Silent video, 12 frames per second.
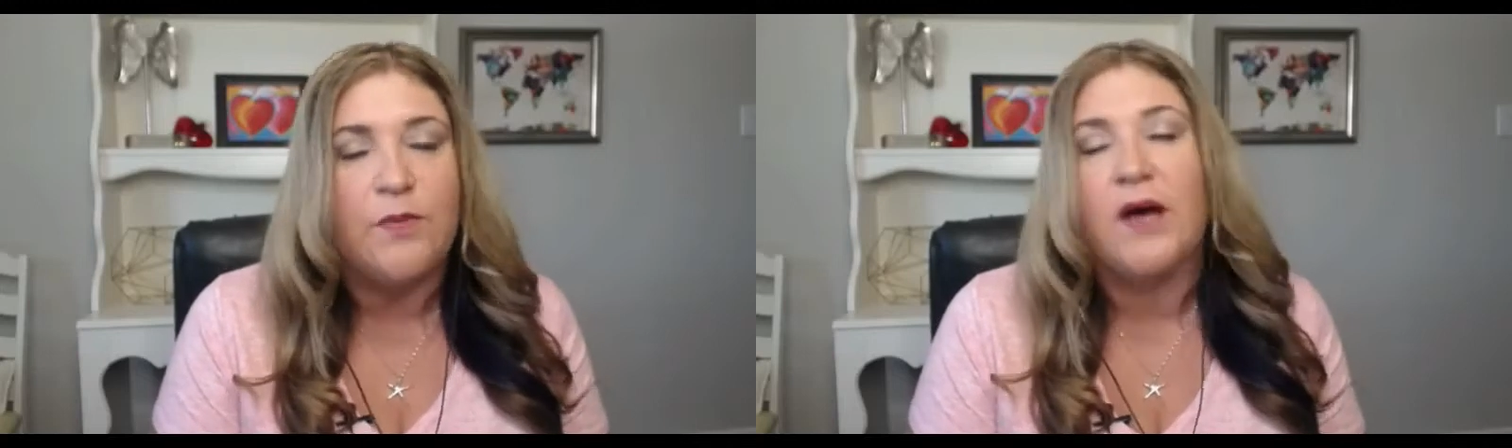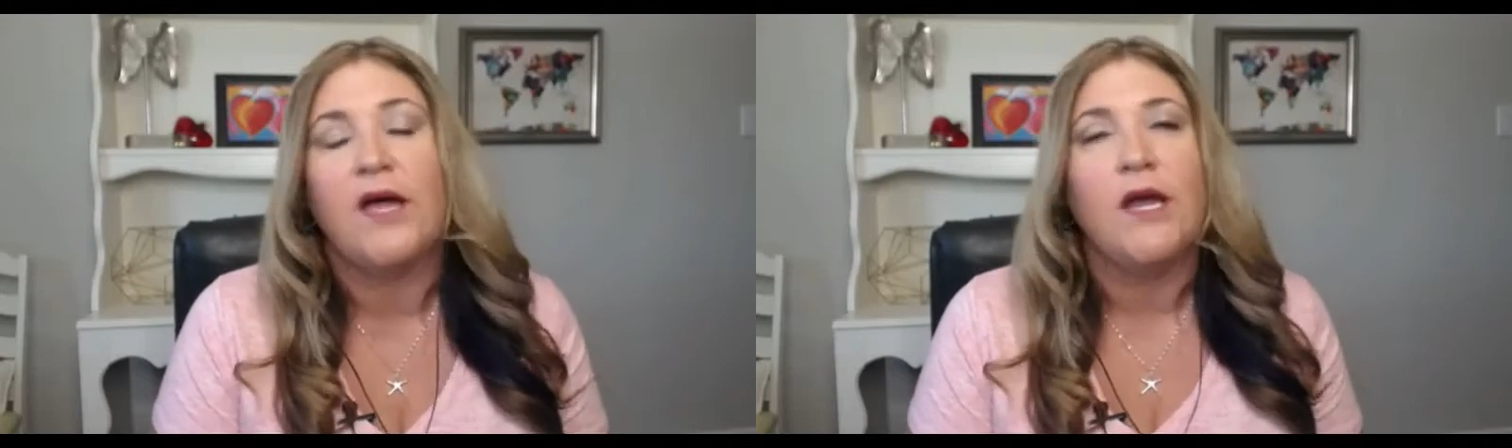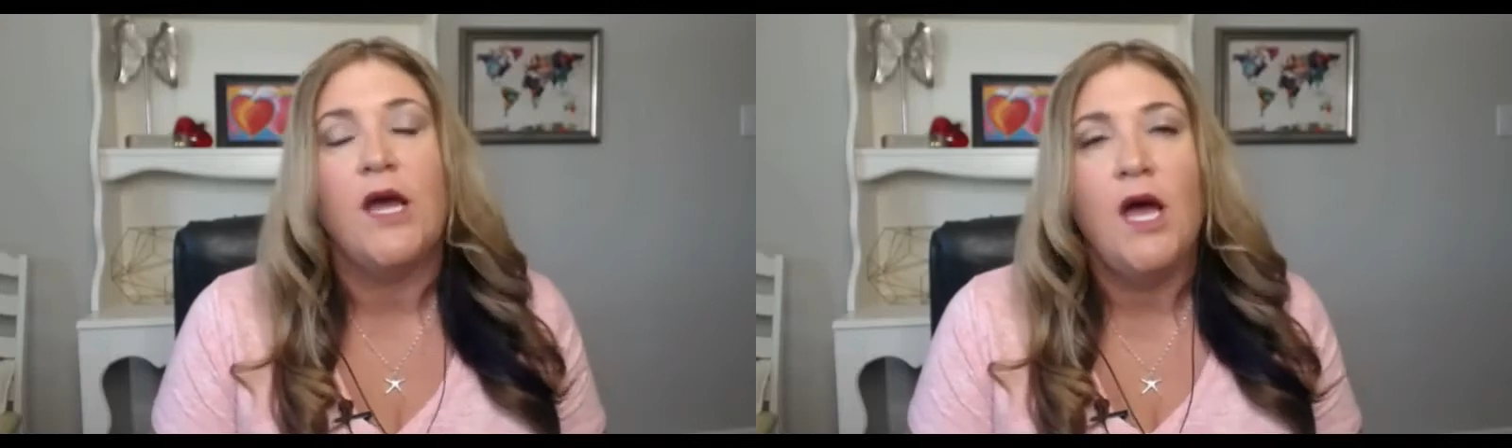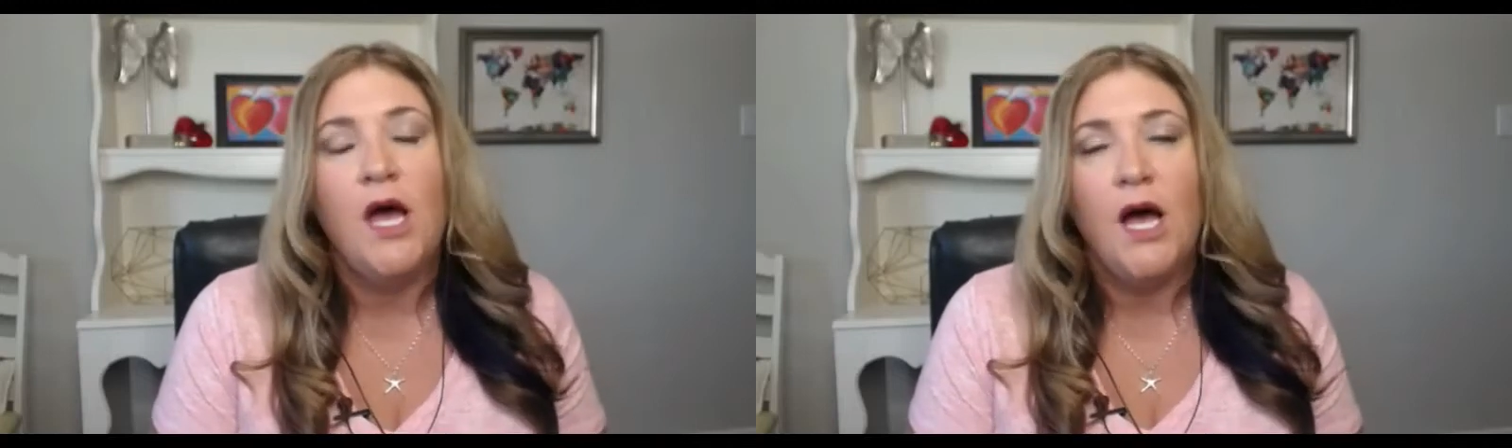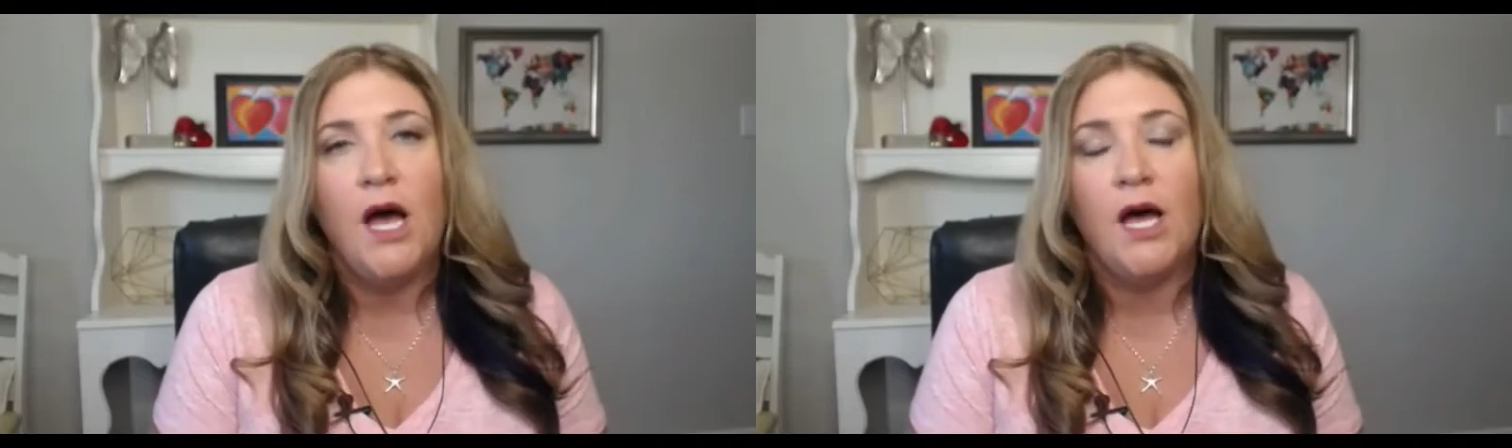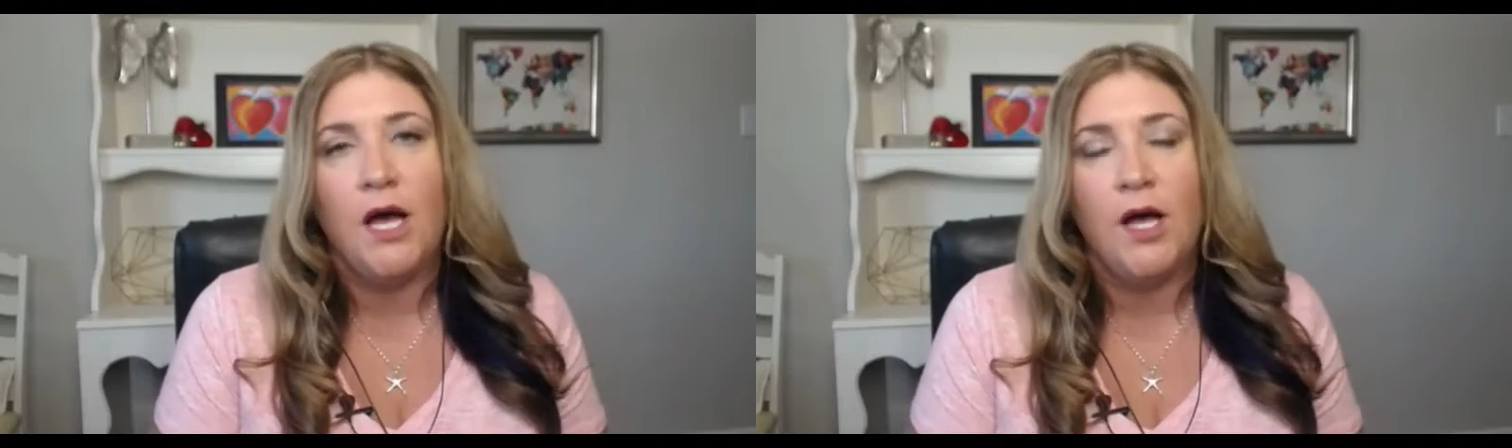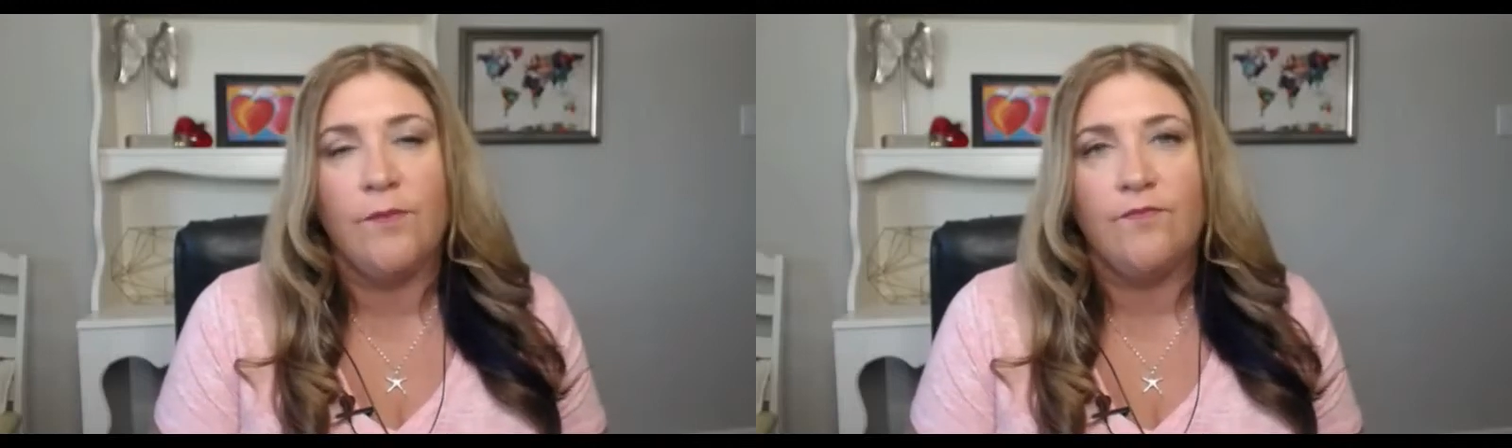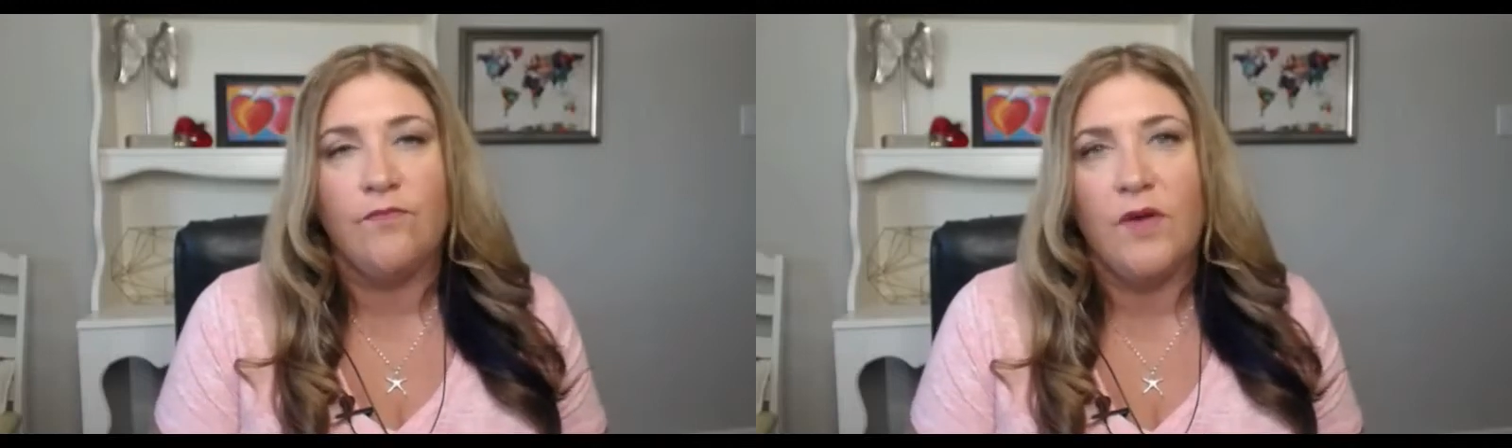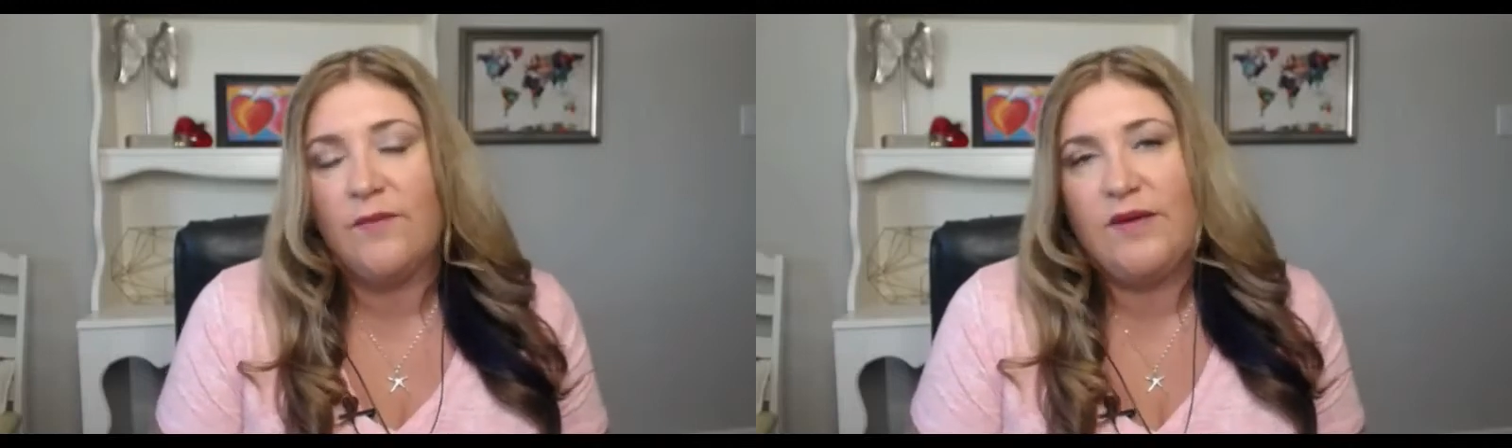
But I